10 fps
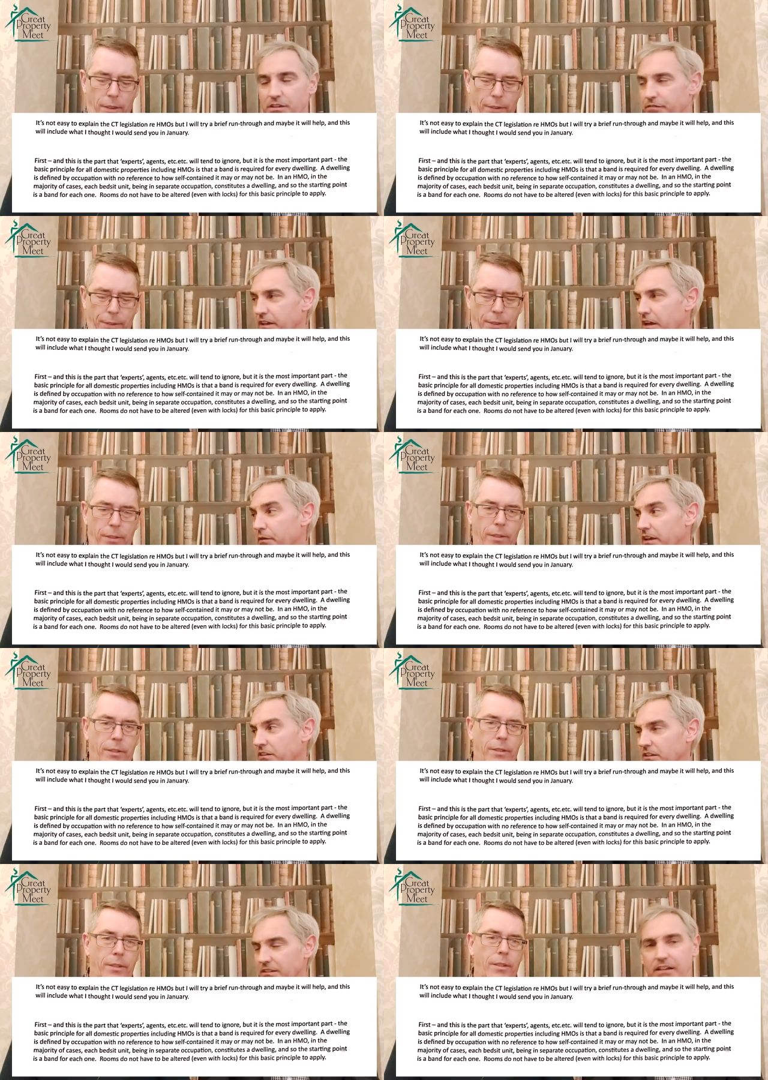Speaker 1: the VOA and
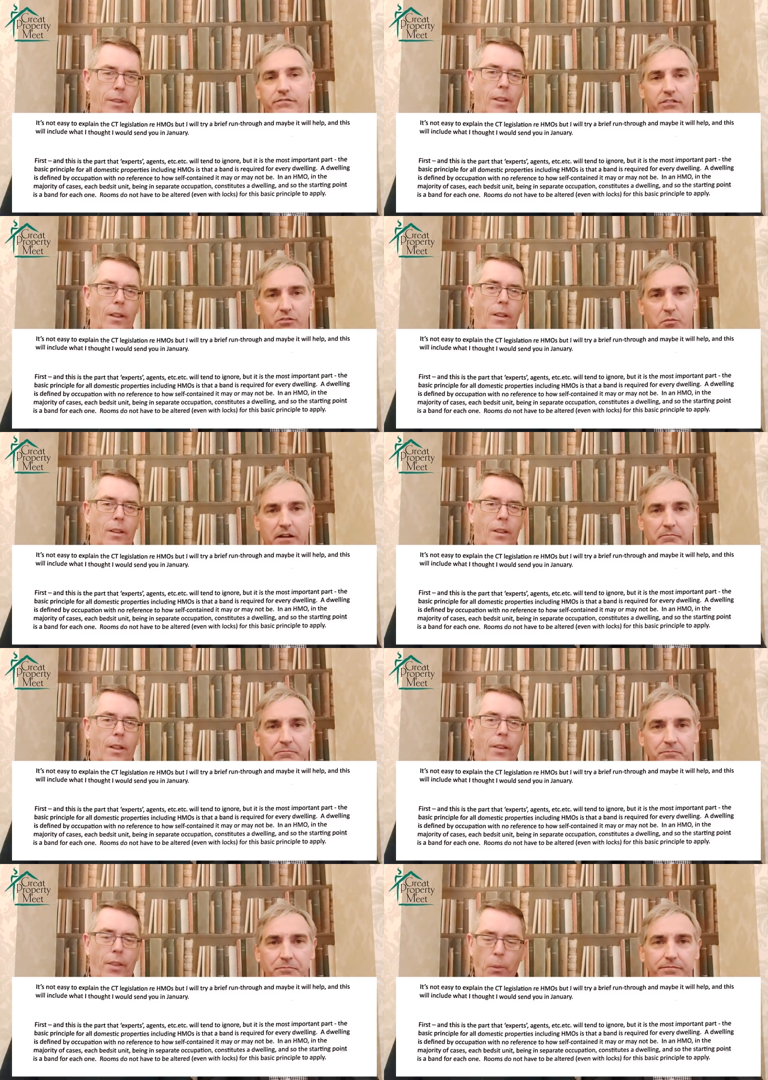
Speaker 2: yourself as well.
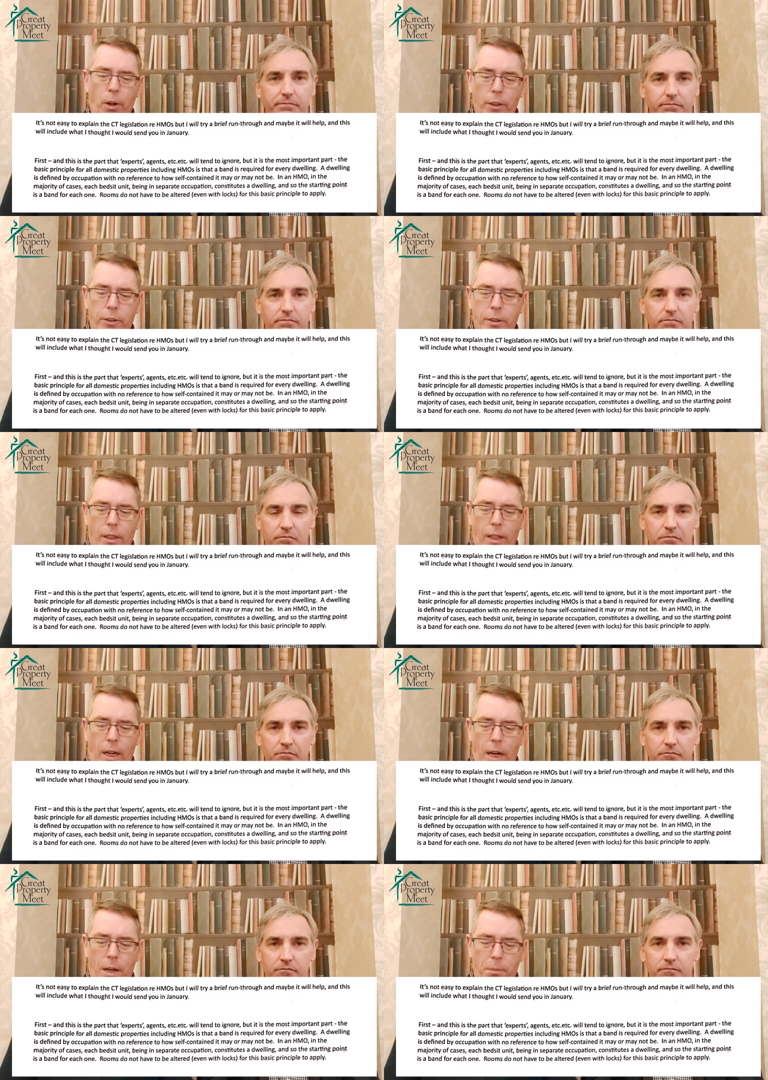There was.
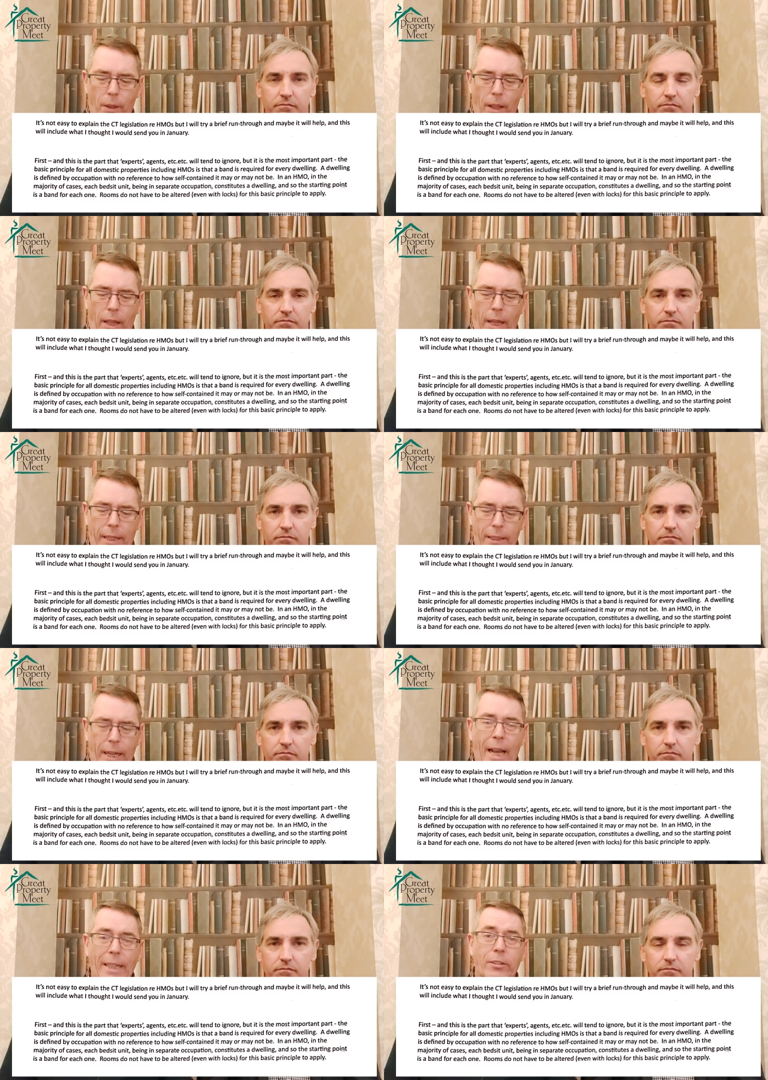Um, in
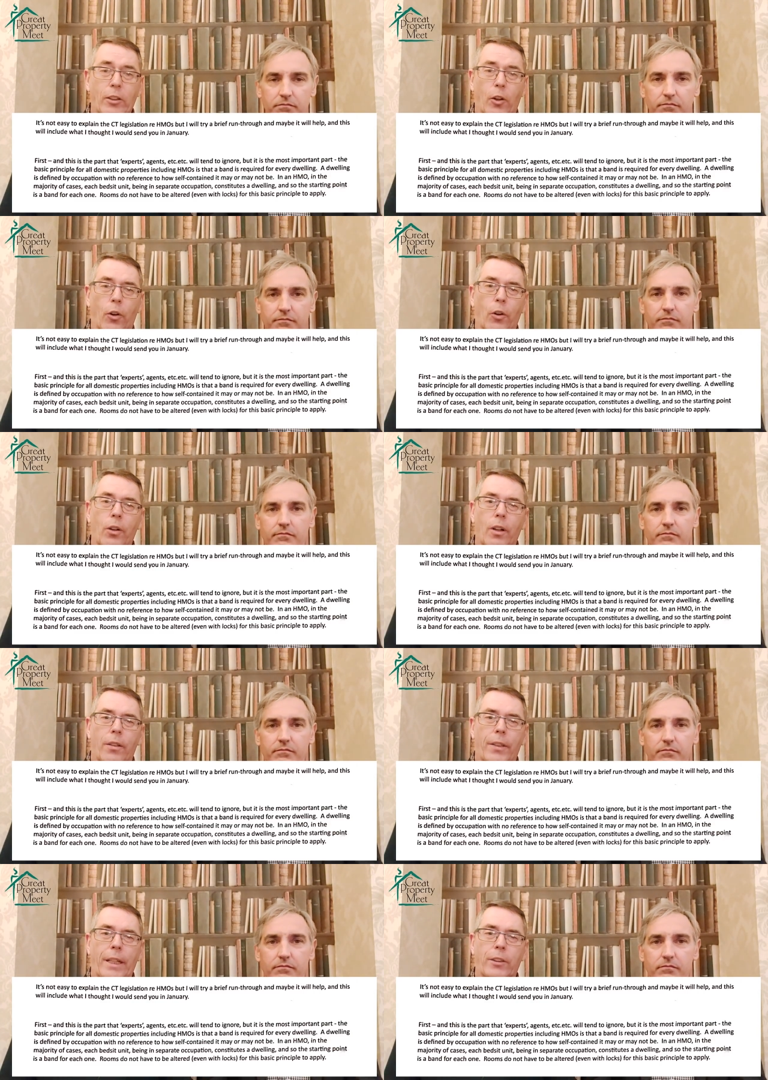case law,
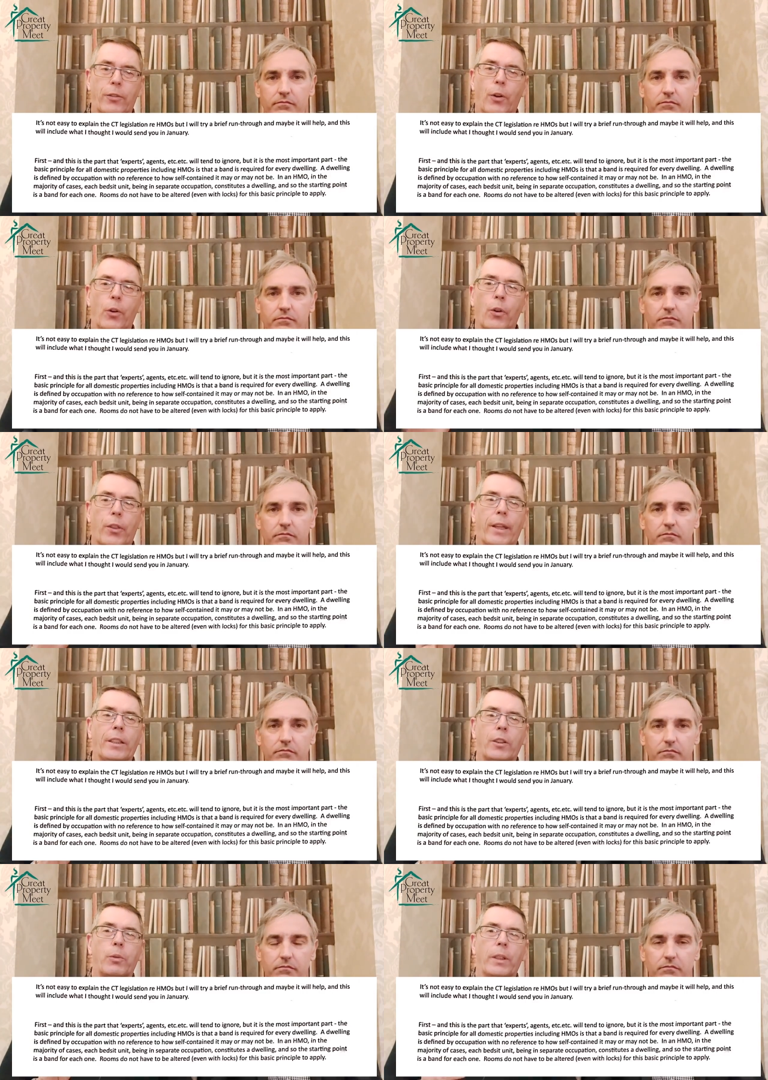there's four
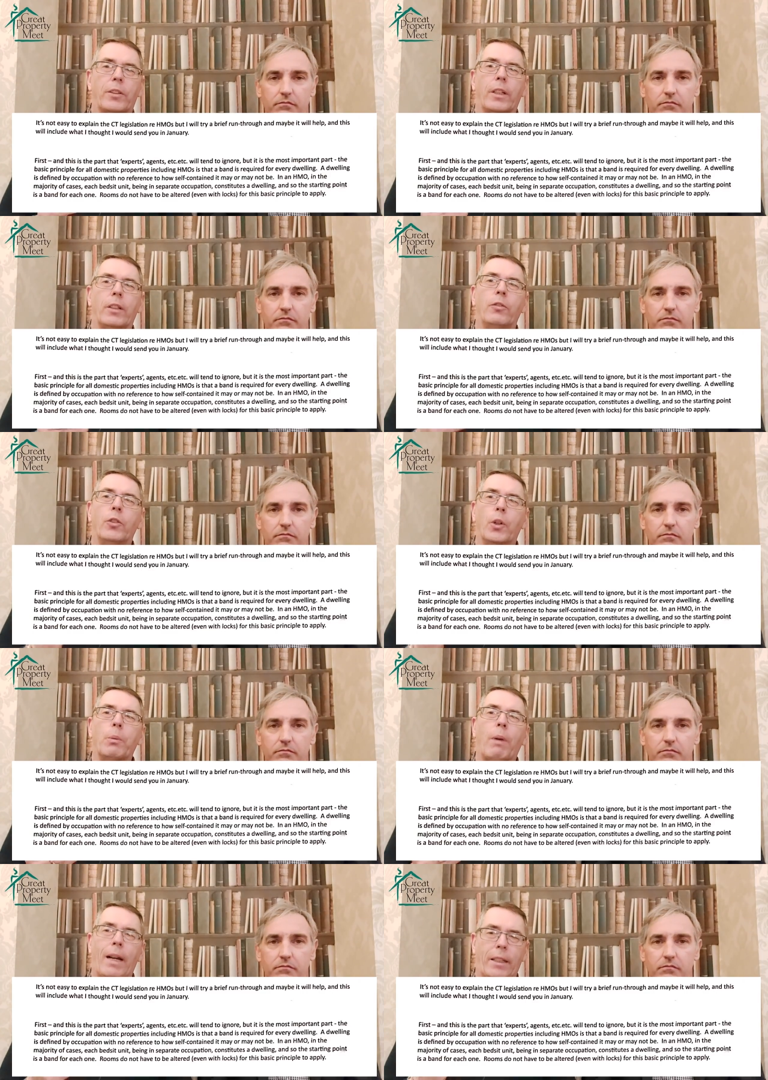things which a room
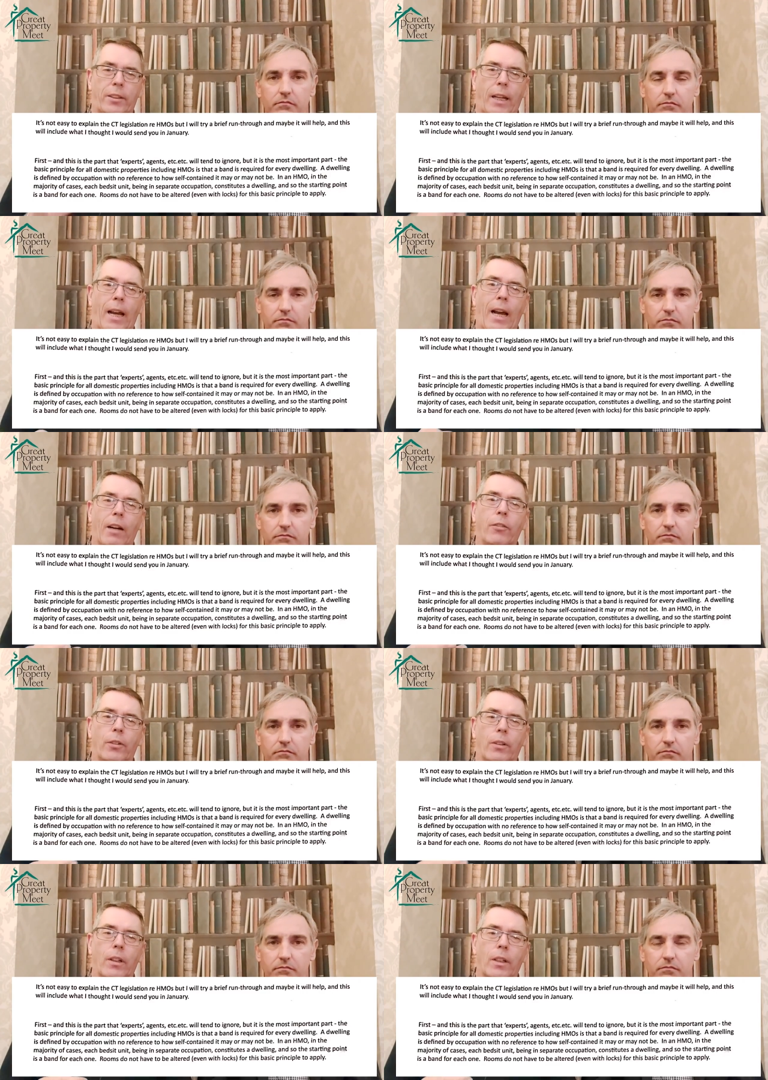has to have
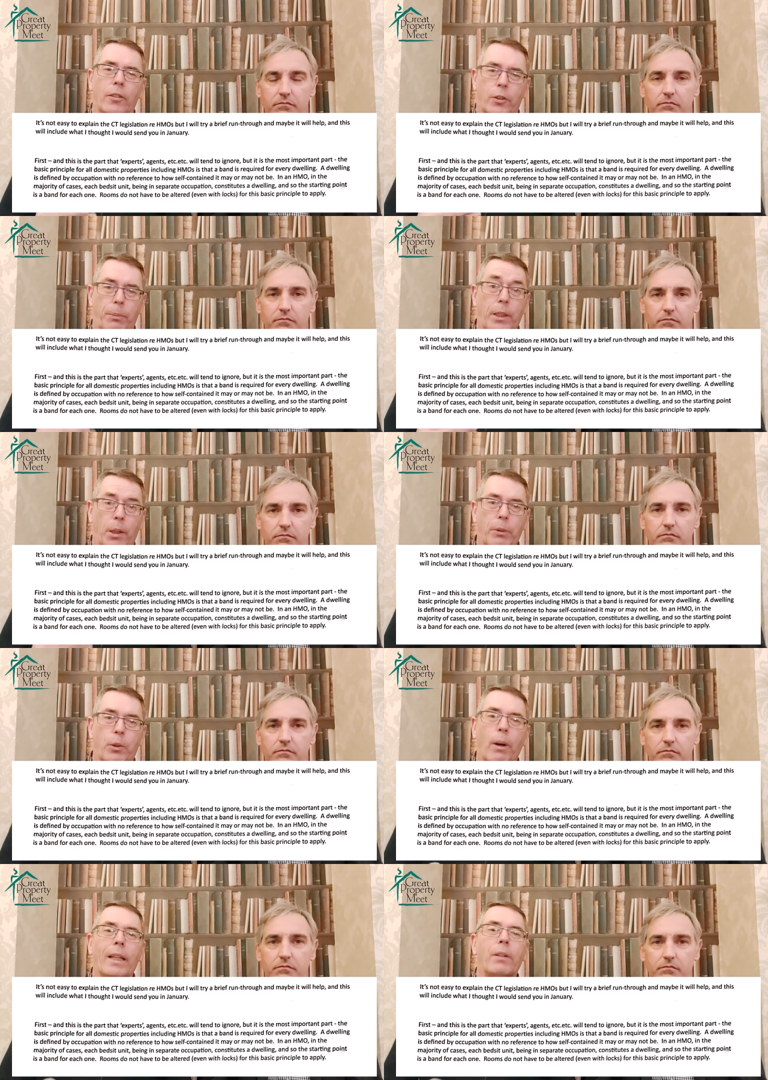to become a
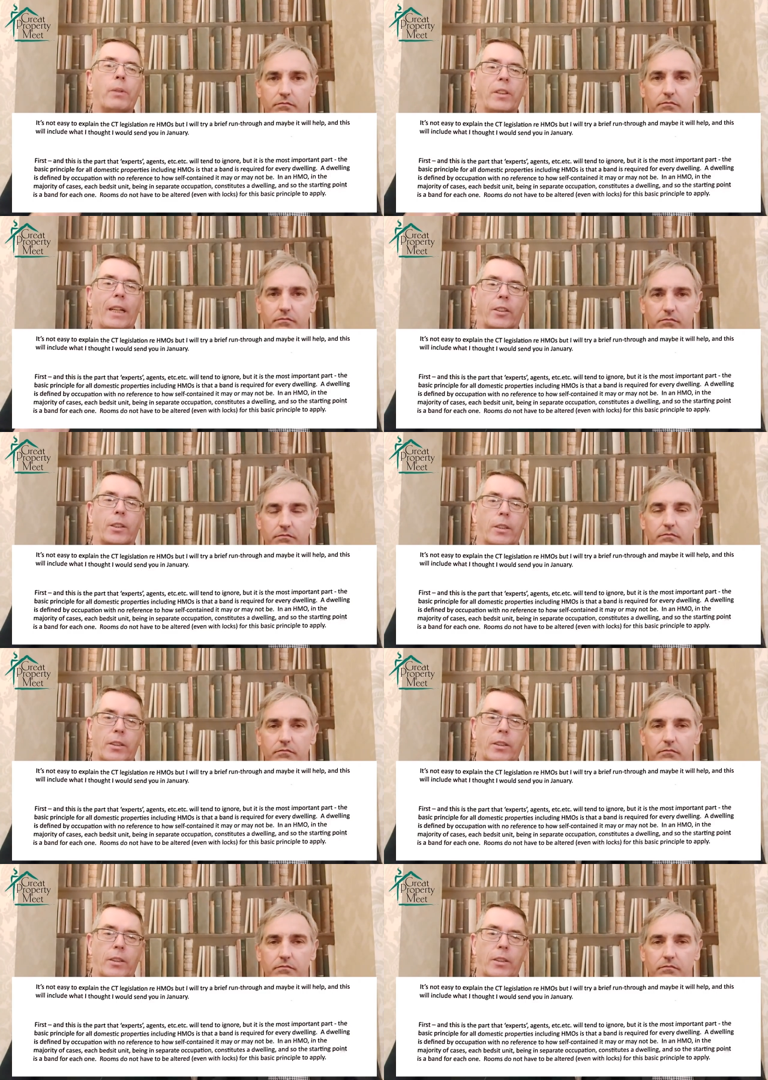dwelling, which has to